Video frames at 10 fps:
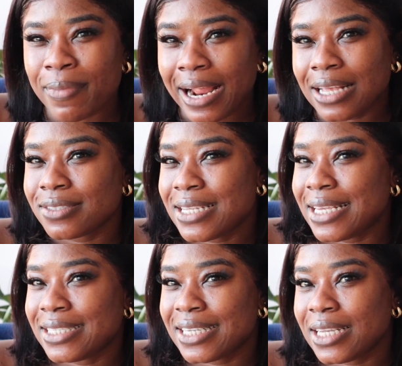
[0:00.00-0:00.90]
my
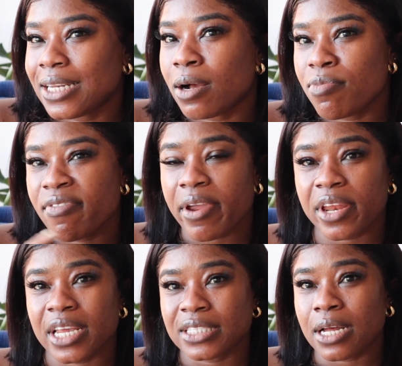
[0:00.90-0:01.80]
consultation, the very
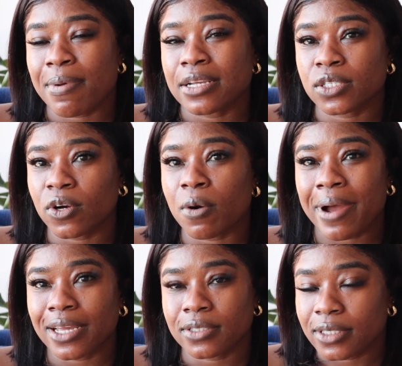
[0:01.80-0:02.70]
next time I saw
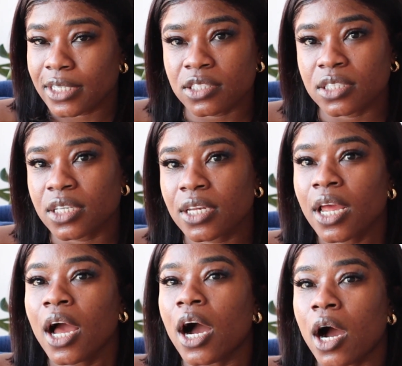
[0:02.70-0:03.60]
my esthetician,
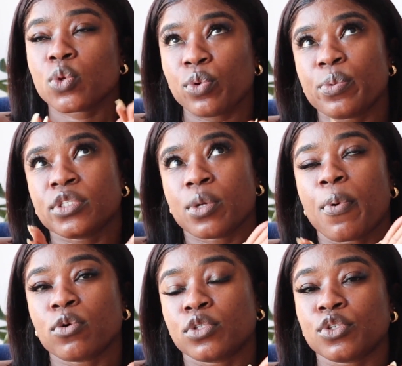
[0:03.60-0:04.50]
so we were
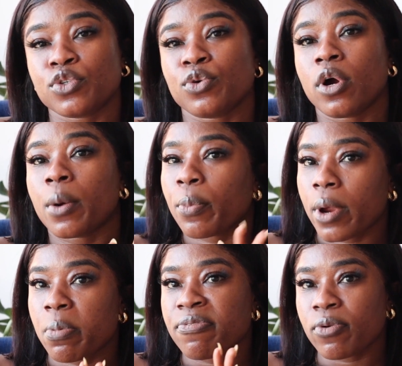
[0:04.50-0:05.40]
supposed to do a
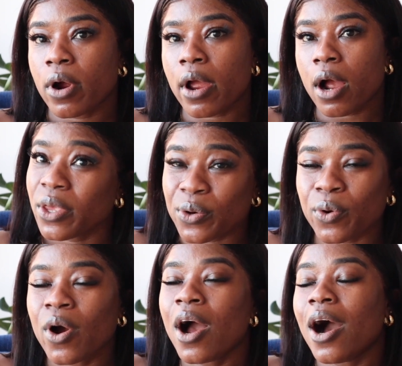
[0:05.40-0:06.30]
prep for a
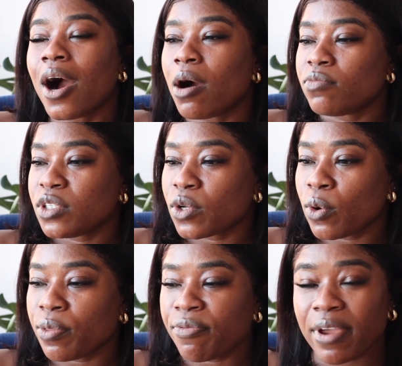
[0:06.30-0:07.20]
peel.
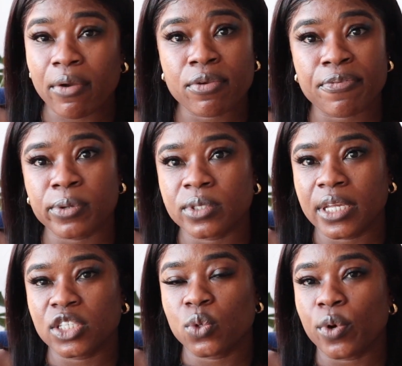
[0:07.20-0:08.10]
So the very first
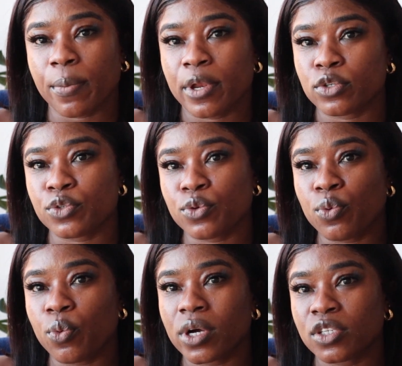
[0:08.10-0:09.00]
thing she wanted me to
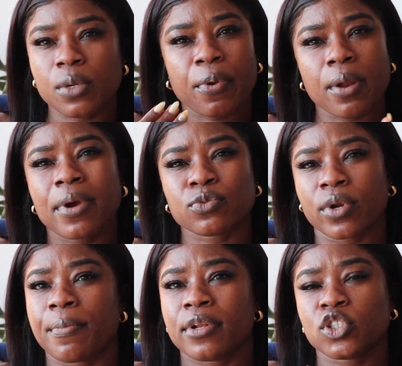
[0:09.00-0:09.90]
do was, she pretty much
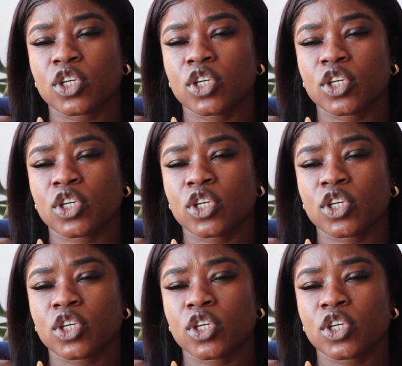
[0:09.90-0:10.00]
wanted me to